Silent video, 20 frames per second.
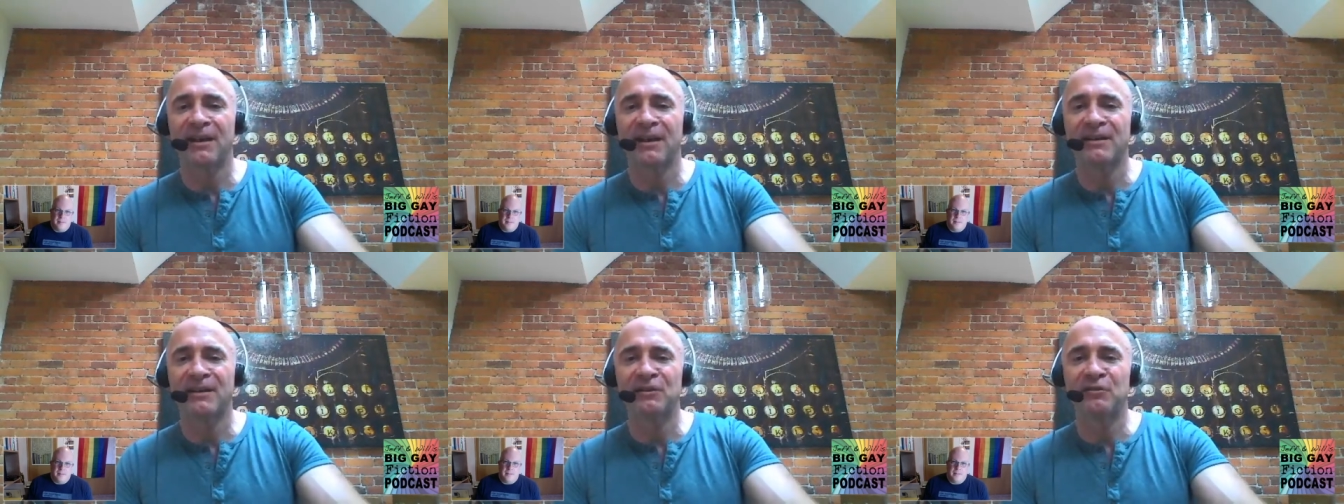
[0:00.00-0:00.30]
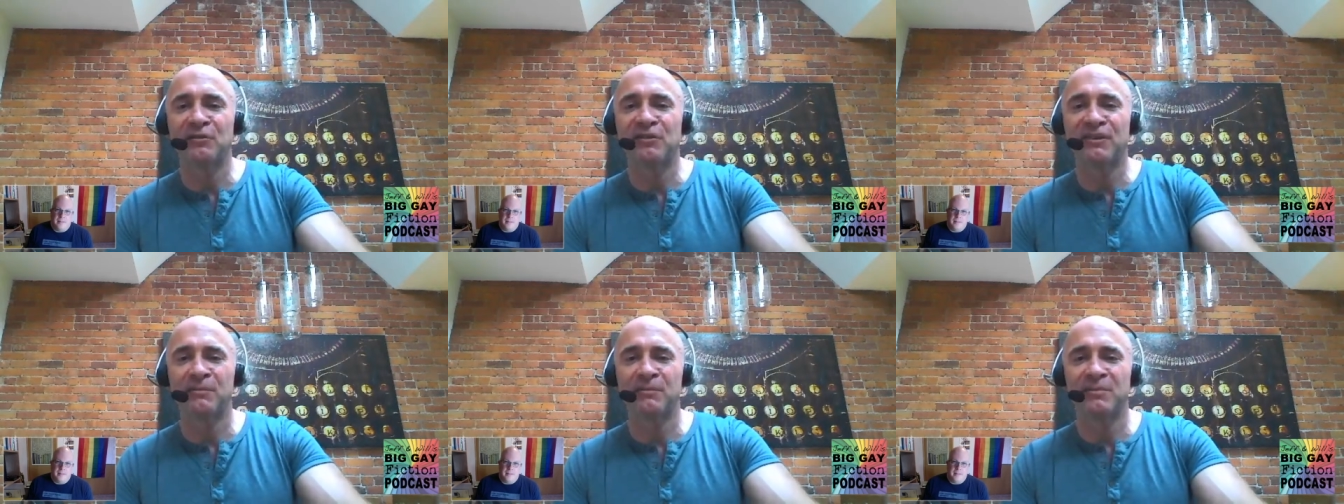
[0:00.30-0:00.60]
I
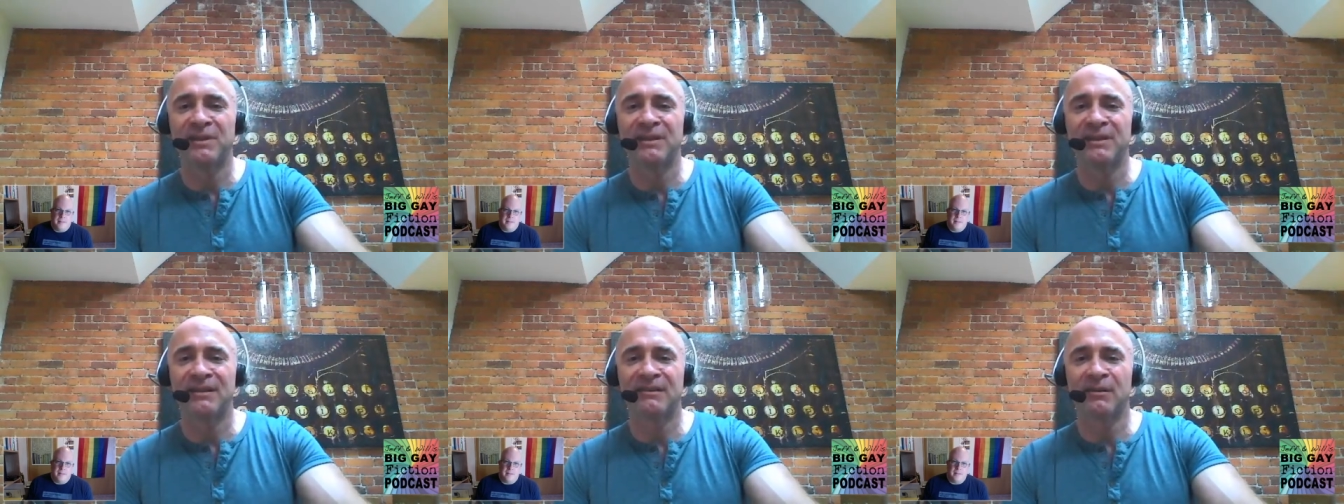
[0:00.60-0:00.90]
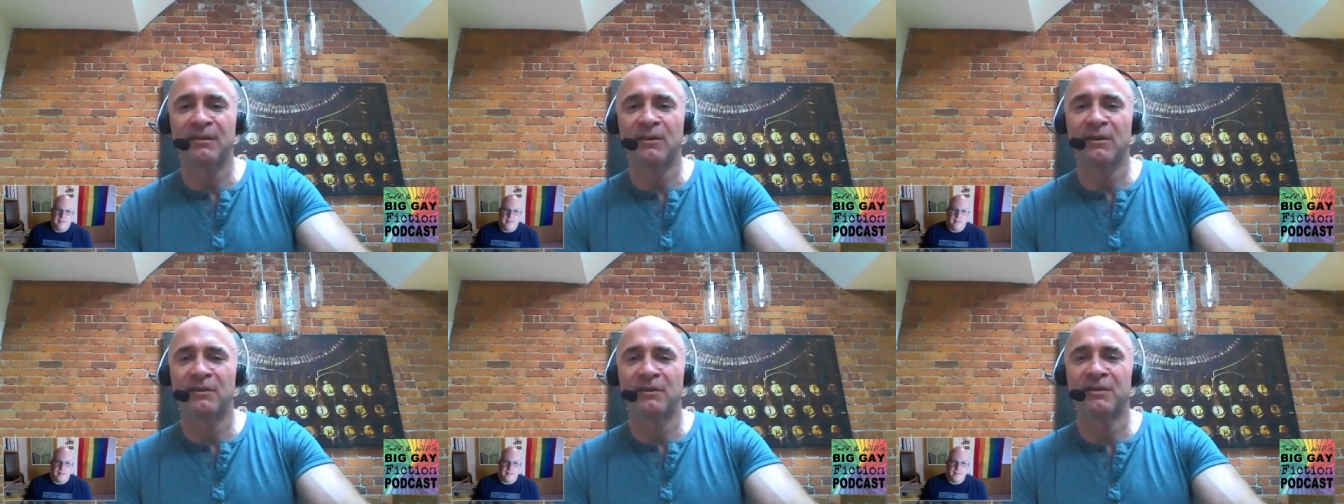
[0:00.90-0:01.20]
used to be
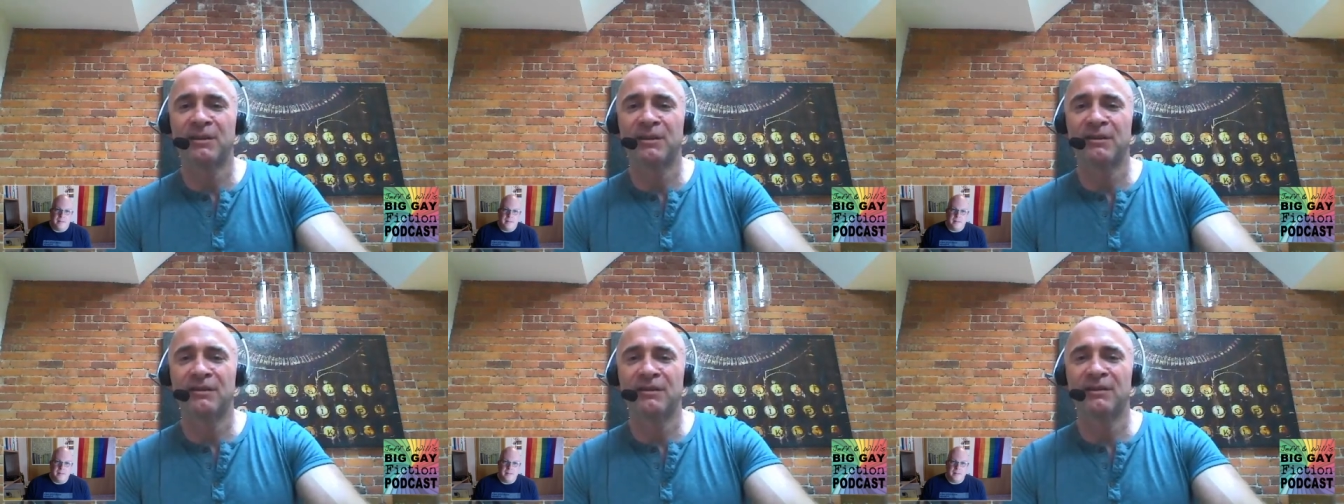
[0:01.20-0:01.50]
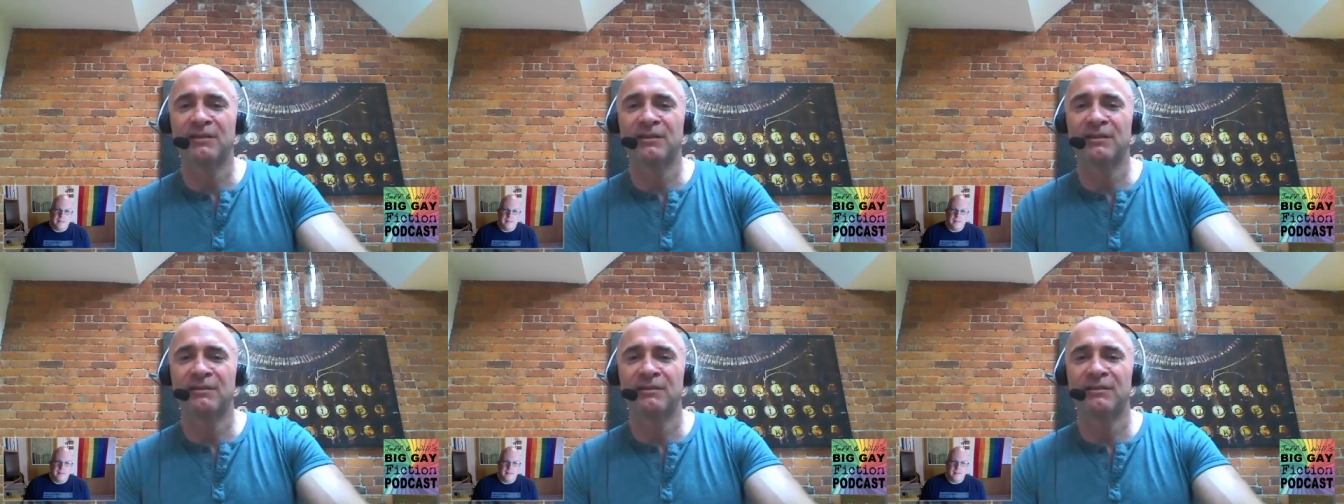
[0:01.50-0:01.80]
sort of
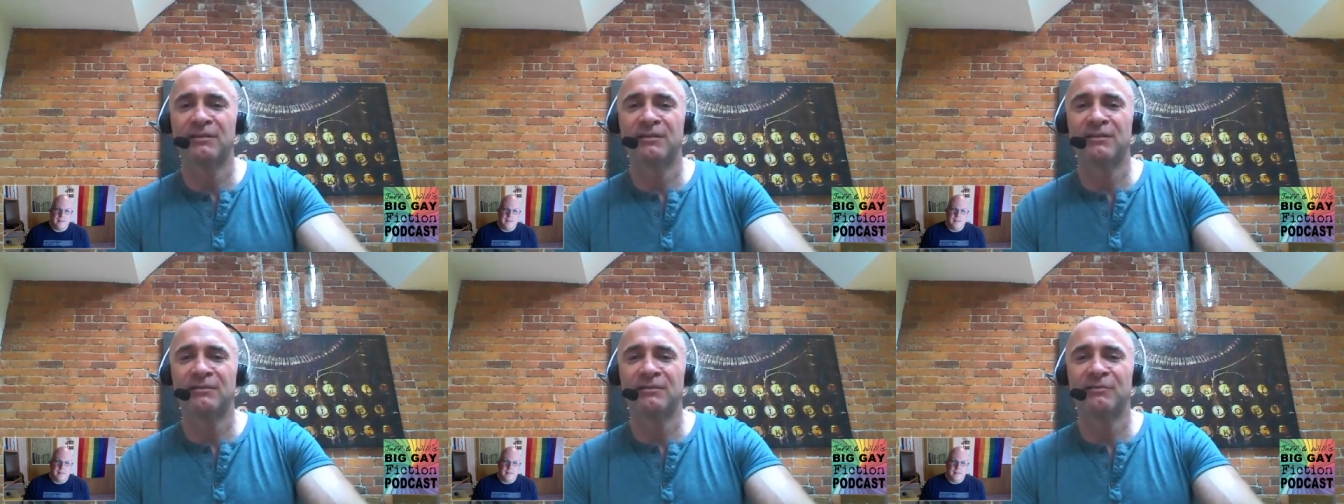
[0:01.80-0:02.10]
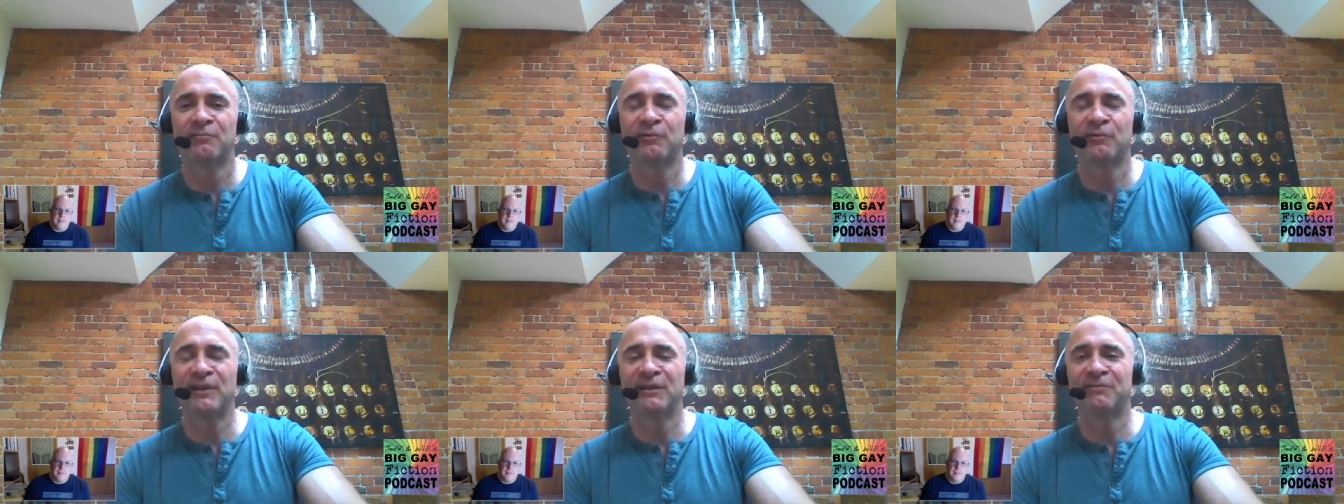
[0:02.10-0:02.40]
the
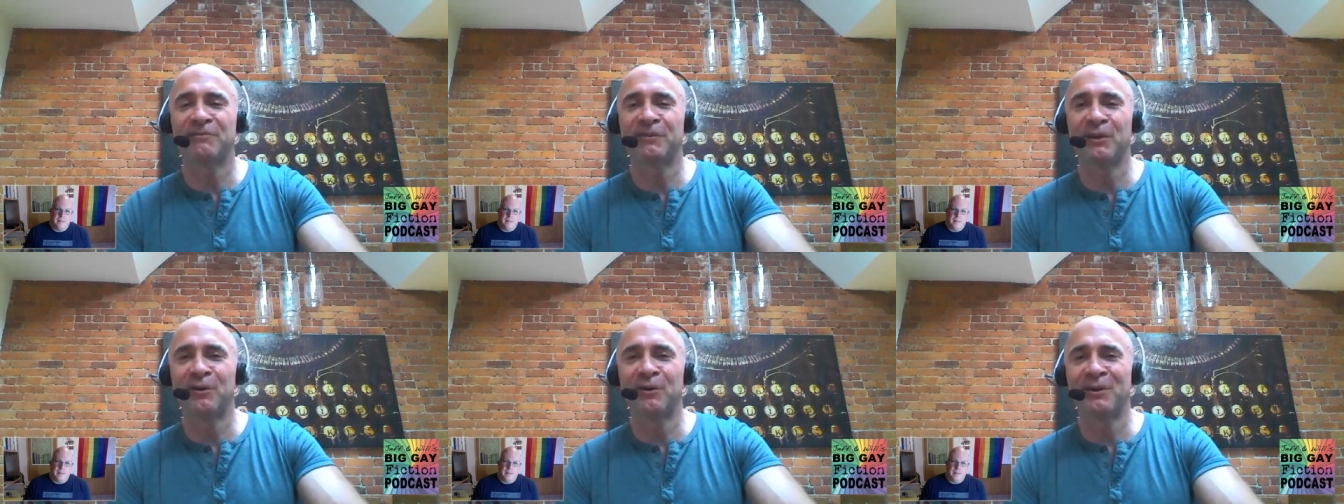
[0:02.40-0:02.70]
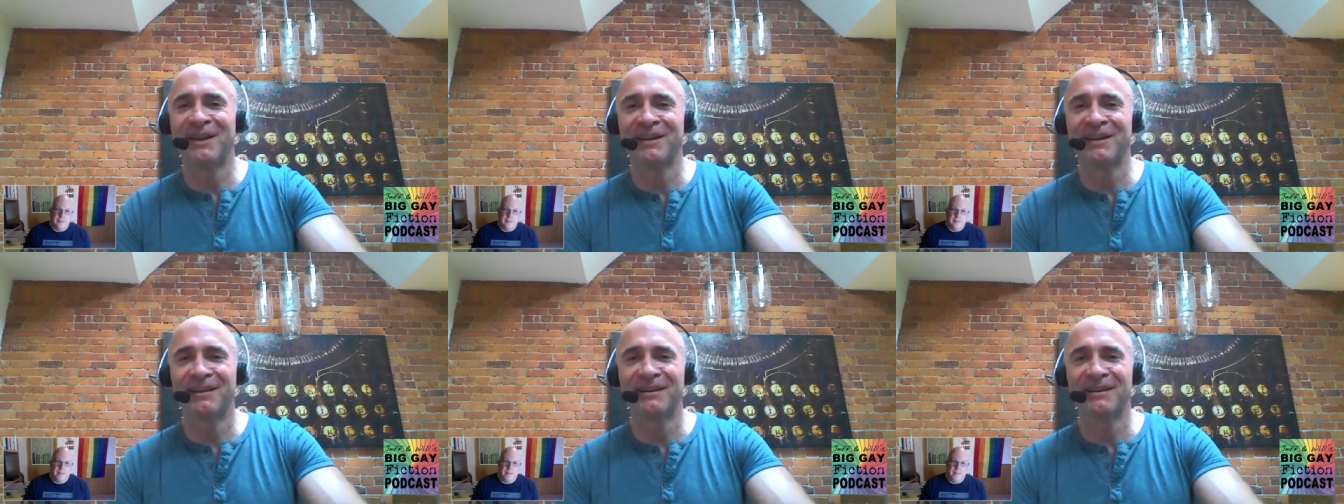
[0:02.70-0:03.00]

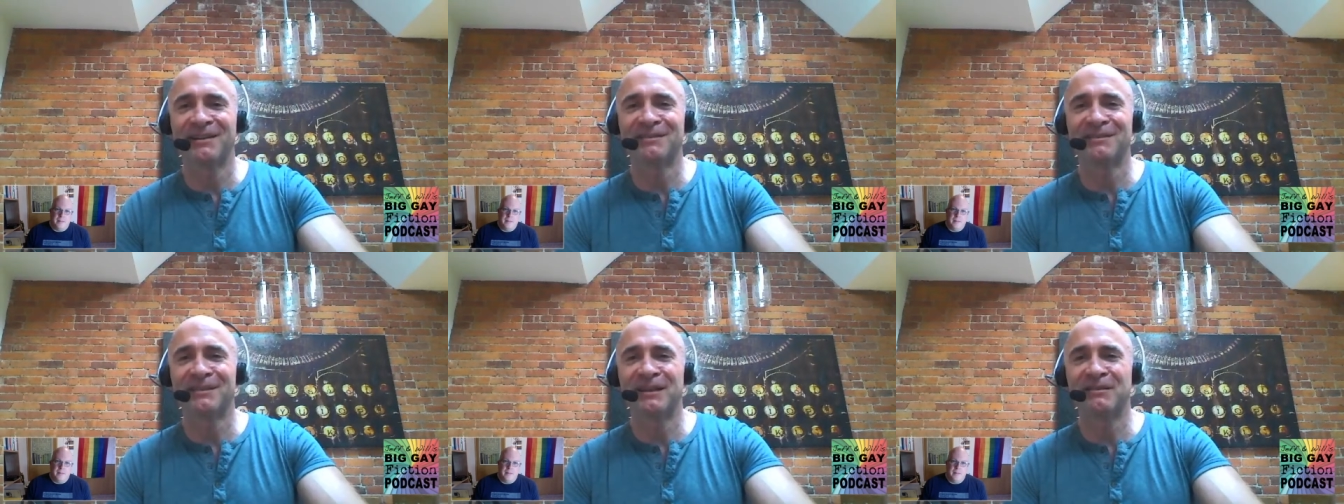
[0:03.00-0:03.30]
free-floating,